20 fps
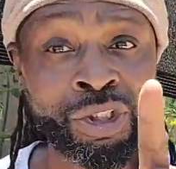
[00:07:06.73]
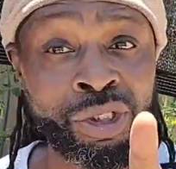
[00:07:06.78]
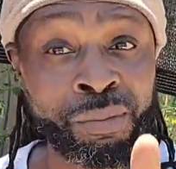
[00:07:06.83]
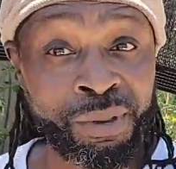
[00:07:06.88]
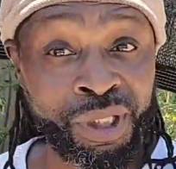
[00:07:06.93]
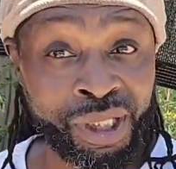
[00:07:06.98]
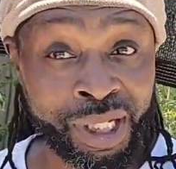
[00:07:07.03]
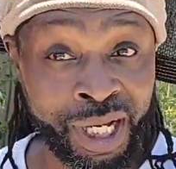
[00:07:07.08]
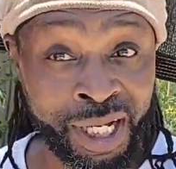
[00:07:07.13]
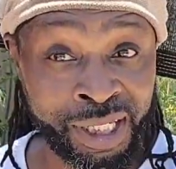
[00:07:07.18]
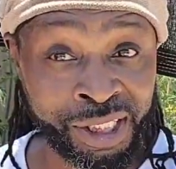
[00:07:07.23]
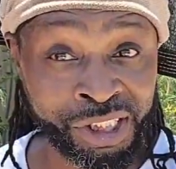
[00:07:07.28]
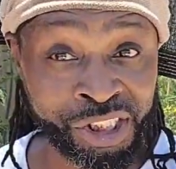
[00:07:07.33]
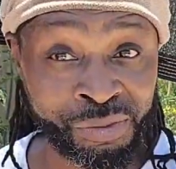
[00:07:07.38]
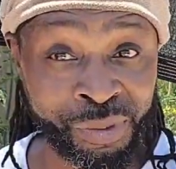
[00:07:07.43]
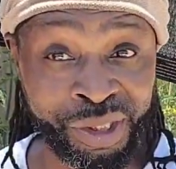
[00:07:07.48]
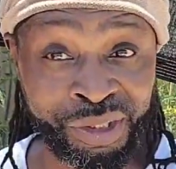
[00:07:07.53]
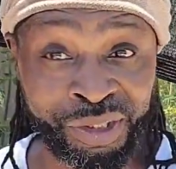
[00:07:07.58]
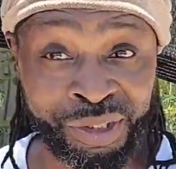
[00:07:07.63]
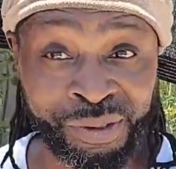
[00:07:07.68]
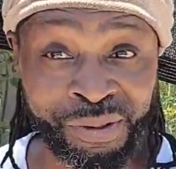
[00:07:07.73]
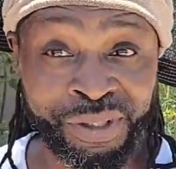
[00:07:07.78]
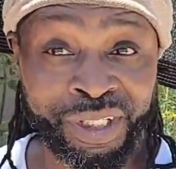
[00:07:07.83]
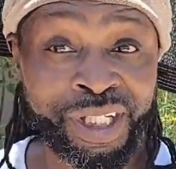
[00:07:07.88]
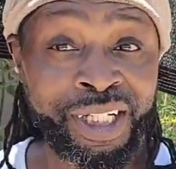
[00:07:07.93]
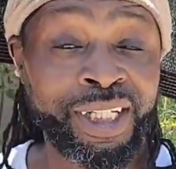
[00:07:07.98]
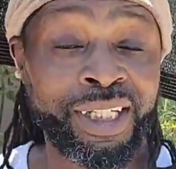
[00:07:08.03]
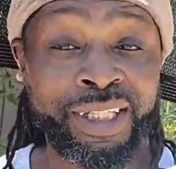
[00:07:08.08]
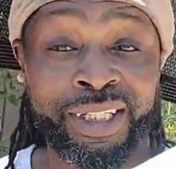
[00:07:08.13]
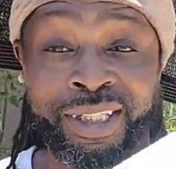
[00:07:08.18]
To be honest with you,
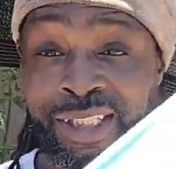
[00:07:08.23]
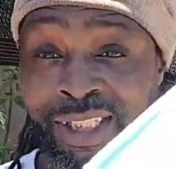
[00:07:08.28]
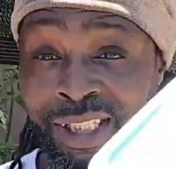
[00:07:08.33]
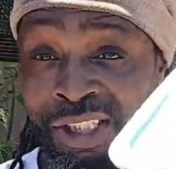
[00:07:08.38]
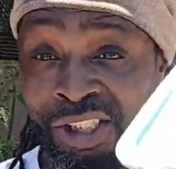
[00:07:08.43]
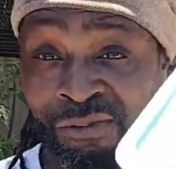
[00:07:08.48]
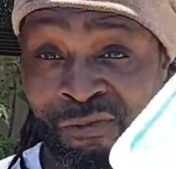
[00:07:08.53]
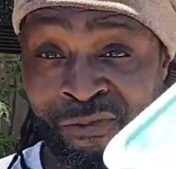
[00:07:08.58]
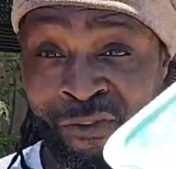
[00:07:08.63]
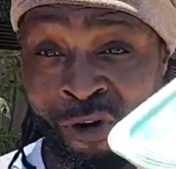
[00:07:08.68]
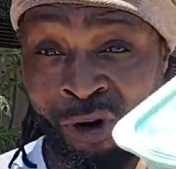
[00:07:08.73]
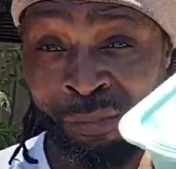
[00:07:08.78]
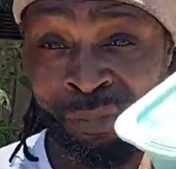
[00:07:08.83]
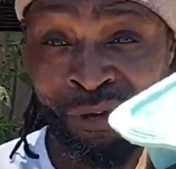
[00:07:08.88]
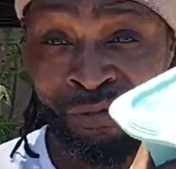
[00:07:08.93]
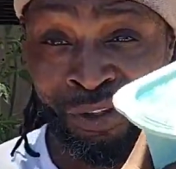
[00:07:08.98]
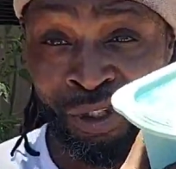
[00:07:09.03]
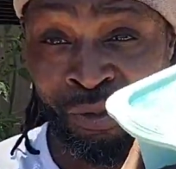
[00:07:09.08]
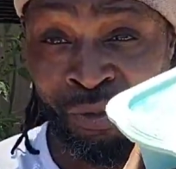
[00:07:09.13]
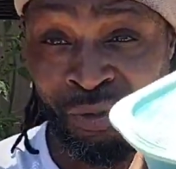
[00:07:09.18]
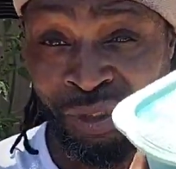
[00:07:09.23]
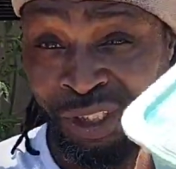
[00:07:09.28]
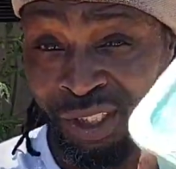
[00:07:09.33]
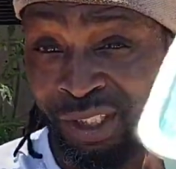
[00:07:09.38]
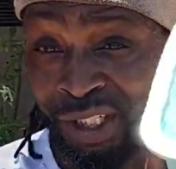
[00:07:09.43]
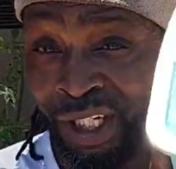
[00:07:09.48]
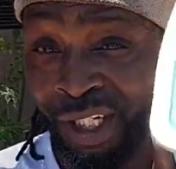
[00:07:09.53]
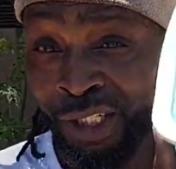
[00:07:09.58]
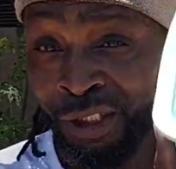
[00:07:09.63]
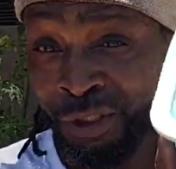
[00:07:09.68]
this form of
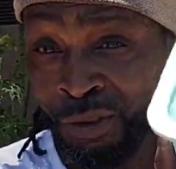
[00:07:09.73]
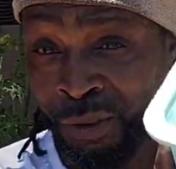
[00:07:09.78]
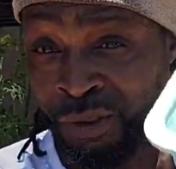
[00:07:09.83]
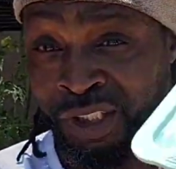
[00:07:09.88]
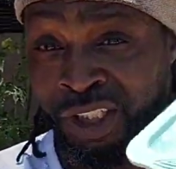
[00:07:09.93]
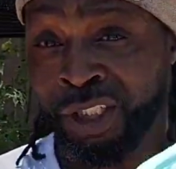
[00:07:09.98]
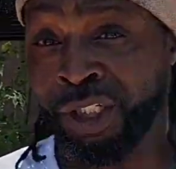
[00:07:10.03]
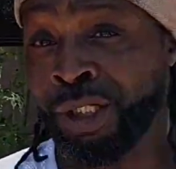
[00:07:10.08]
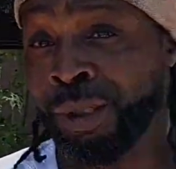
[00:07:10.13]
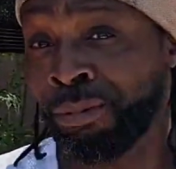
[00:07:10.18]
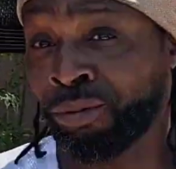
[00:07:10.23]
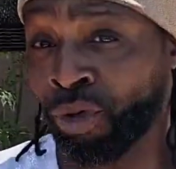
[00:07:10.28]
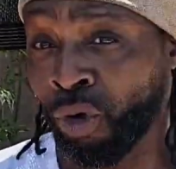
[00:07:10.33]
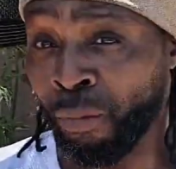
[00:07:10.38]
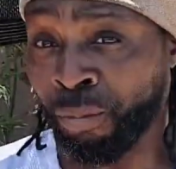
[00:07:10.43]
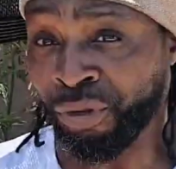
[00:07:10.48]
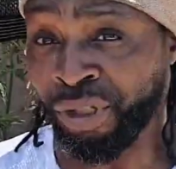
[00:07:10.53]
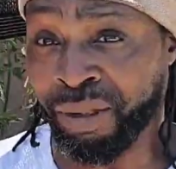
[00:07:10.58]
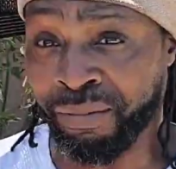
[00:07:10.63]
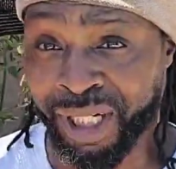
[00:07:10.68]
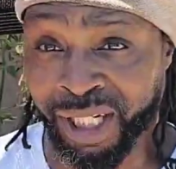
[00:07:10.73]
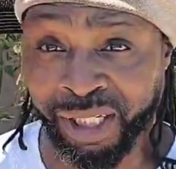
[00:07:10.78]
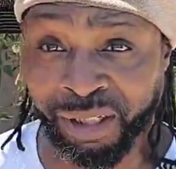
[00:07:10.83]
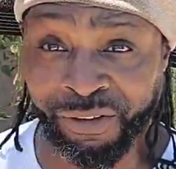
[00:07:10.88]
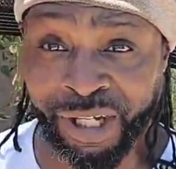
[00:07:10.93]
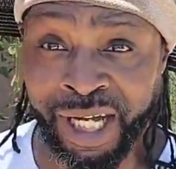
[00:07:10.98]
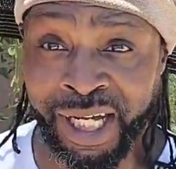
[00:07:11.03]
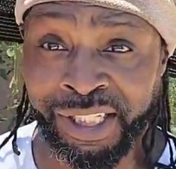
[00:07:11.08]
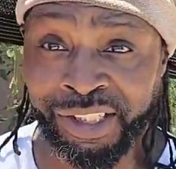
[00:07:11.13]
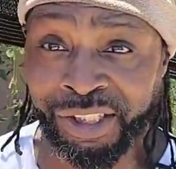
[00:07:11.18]
cooling, using the appropriate amount
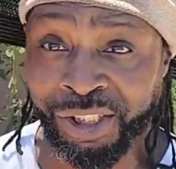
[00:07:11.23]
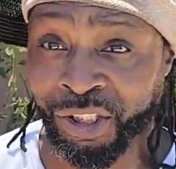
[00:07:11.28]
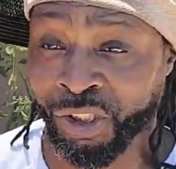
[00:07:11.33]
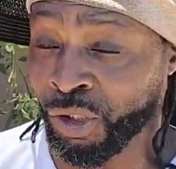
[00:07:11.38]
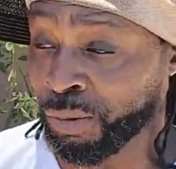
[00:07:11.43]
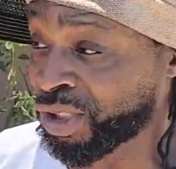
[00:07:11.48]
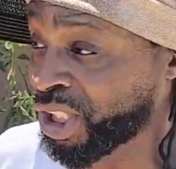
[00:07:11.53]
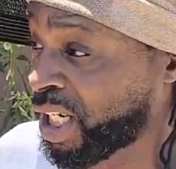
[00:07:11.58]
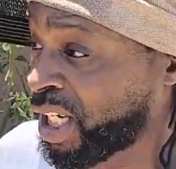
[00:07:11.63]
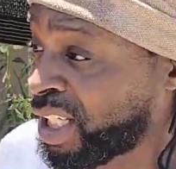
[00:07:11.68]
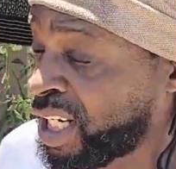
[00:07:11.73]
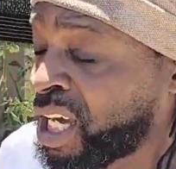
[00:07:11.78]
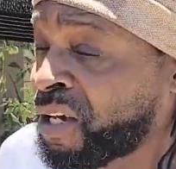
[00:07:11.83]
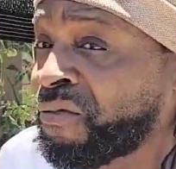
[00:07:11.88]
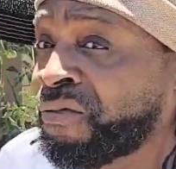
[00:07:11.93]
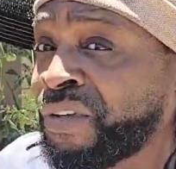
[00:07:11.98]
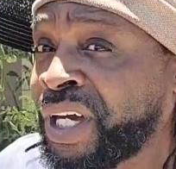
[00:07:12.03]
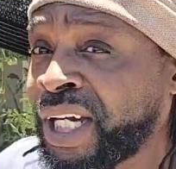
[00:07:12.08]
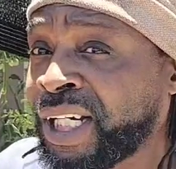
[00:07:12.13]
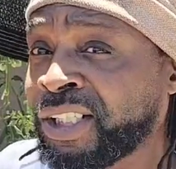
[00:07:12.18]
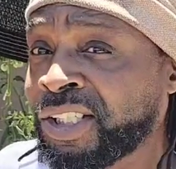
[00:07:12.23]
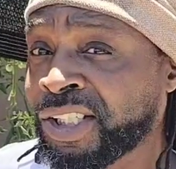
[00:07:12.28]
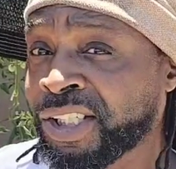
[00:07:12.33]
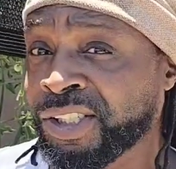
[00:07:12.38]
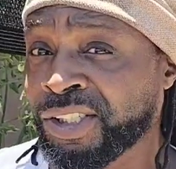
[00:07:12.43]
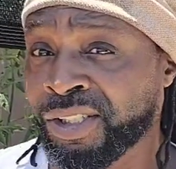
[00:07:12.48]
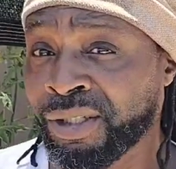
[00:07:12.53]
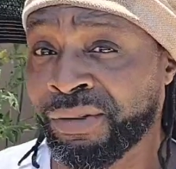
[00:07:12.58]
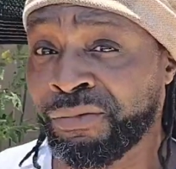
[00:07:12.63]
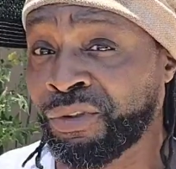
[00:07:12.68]
of ice cubes in that fan
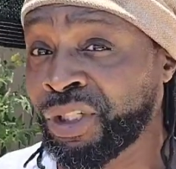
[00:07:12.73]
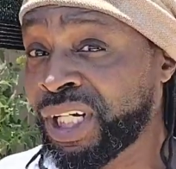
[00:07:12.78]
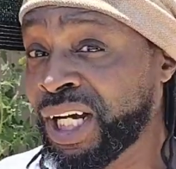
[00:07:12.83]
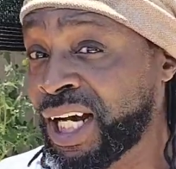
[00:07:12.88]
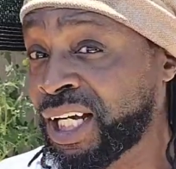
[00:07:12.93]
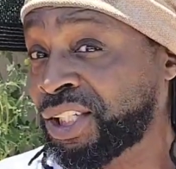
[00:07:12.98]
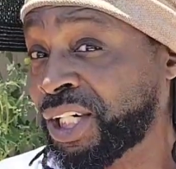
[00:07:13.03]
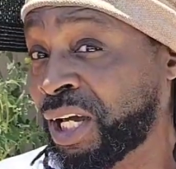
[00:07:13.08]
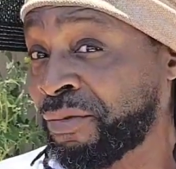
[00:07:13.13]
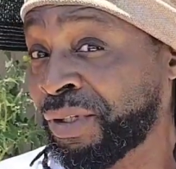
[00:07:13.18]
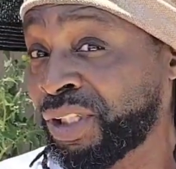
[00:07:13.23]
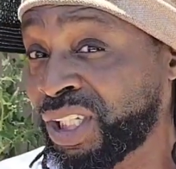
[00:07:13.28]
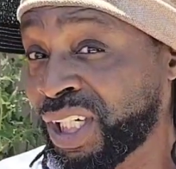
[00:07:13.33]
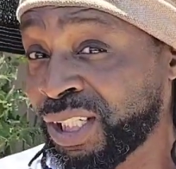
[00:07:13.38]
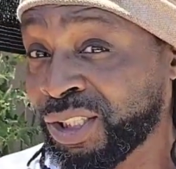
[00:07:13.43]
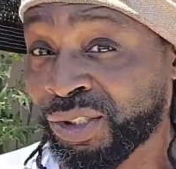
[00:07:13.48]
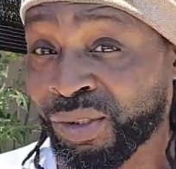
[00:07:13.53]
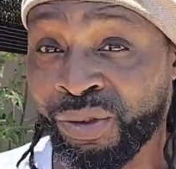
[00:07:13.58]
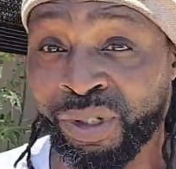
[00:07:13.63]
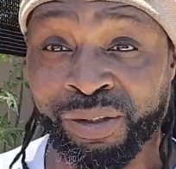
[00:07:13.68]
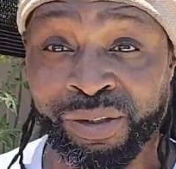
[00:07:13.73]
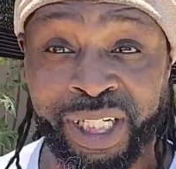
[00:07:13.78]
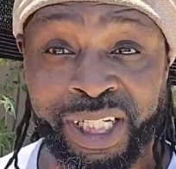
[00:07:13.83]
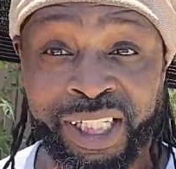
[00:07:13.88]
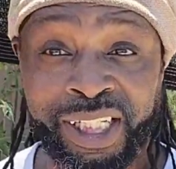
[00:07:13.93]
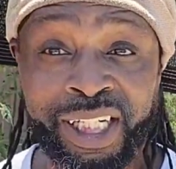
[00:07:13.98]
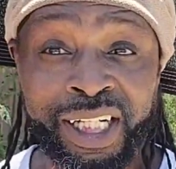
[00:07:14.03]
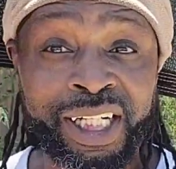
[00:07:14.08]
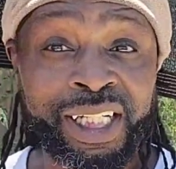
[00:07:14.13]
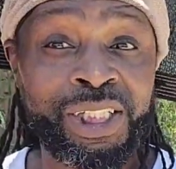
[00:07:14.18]
system, if you guys haven't done so
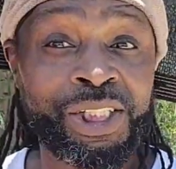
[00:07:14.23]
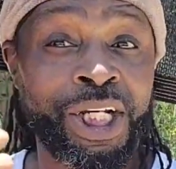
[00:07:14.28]
already,